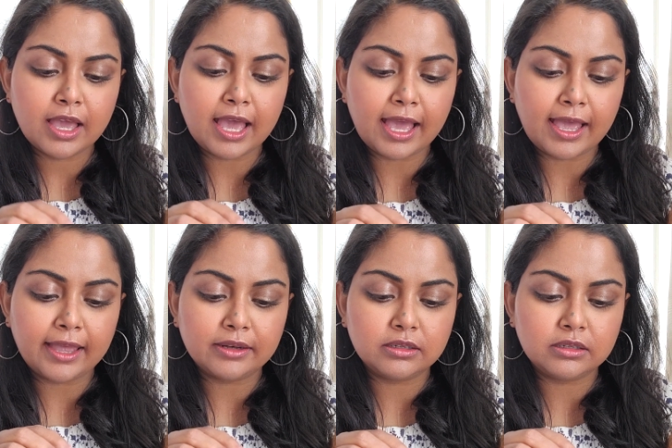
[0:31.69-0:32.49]

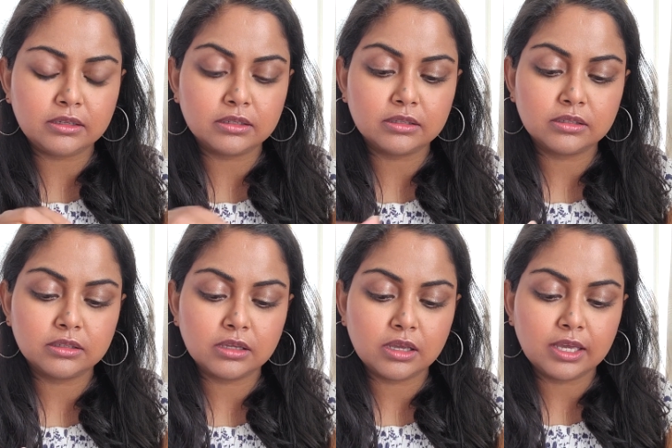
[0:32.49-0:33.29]
and
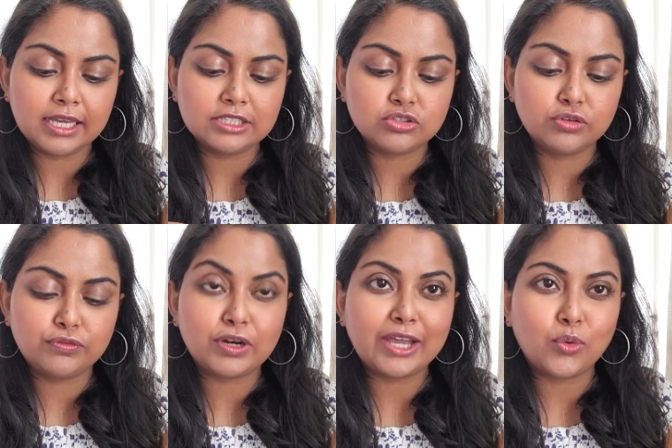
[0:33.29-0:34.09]
it's good
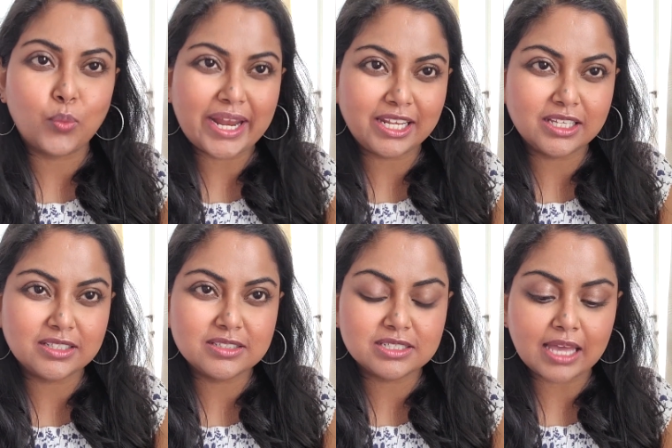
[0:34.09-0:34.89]
for like weddings,